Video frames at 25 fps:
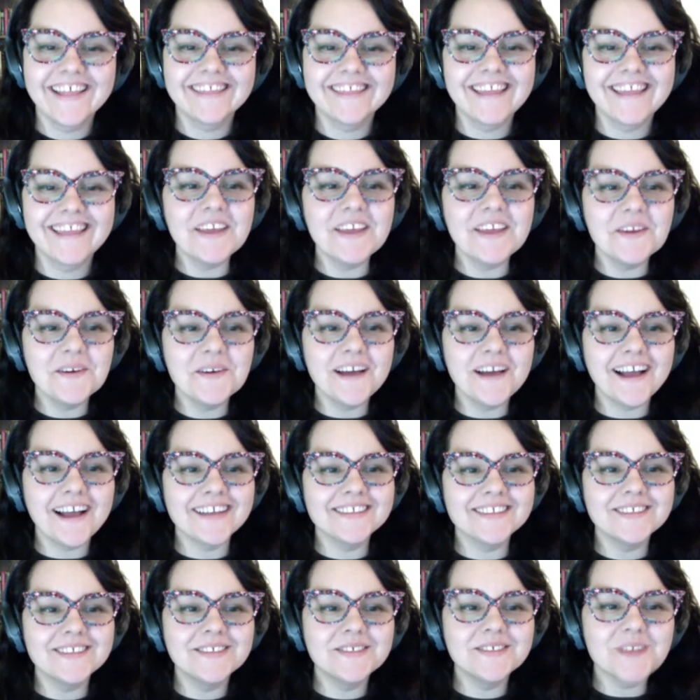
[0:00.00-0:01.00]
Thank you
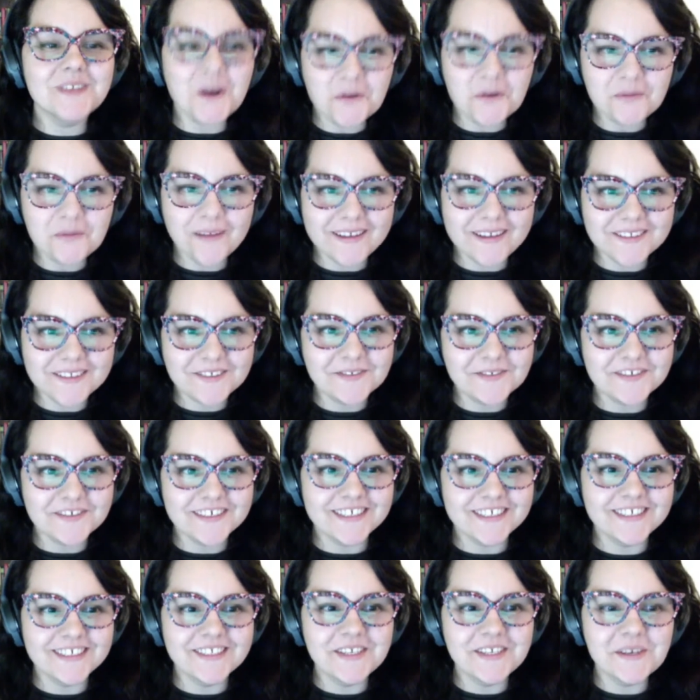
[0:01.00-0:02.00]
guys so much
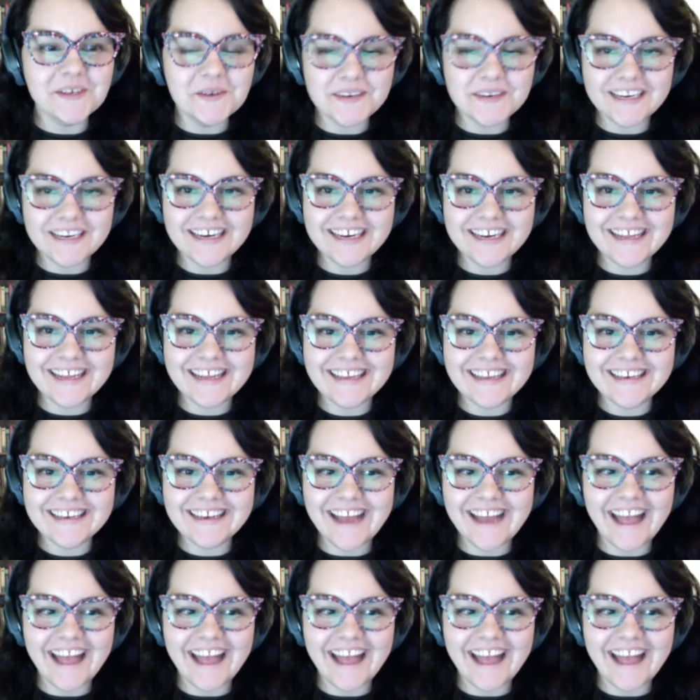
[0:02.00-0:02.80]
for tuning in,